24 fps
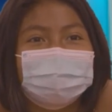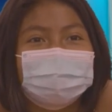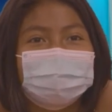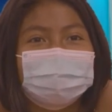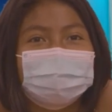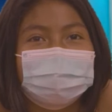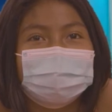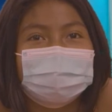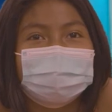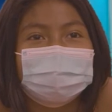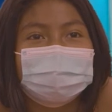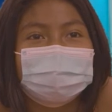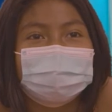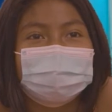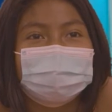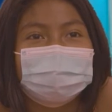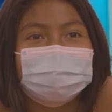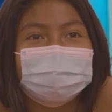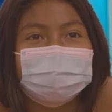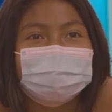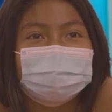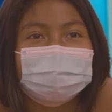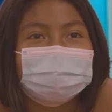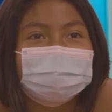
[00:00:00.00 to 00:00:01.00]

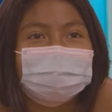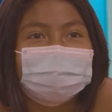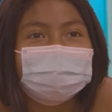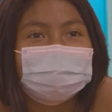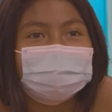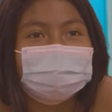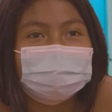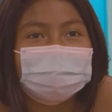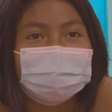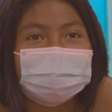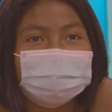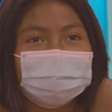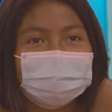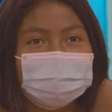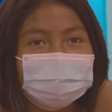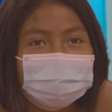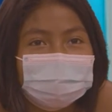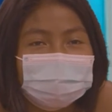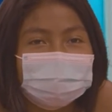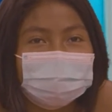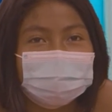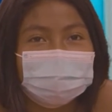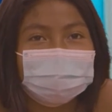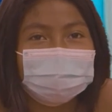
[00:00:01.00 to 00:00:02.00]

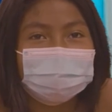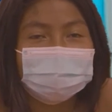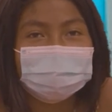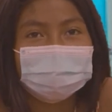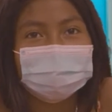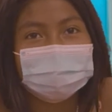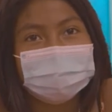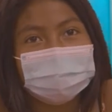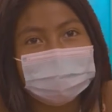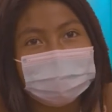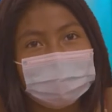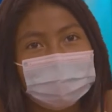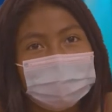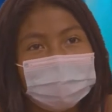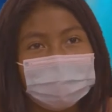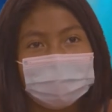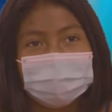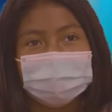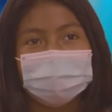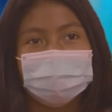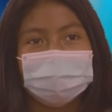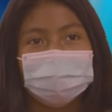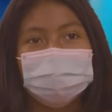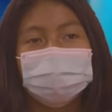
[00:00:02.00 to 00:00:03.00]

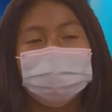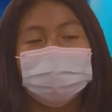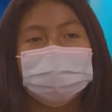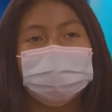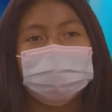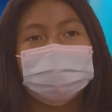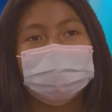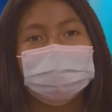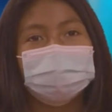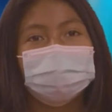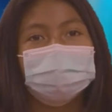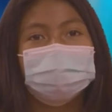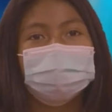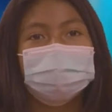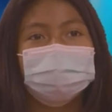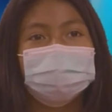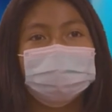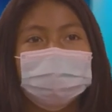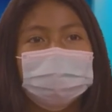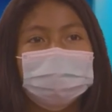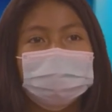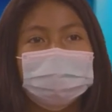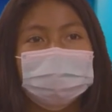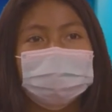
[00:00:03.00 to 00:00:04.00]

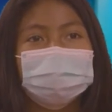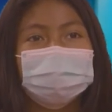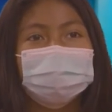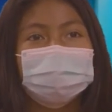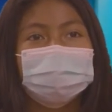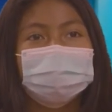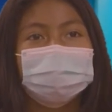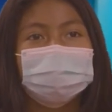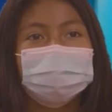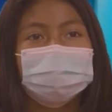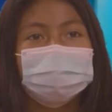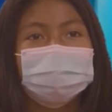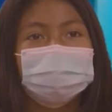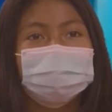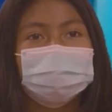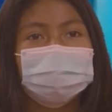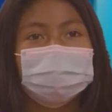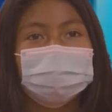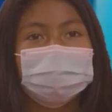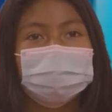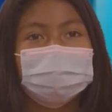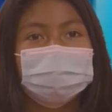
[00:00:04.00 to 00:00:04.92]
[no speech]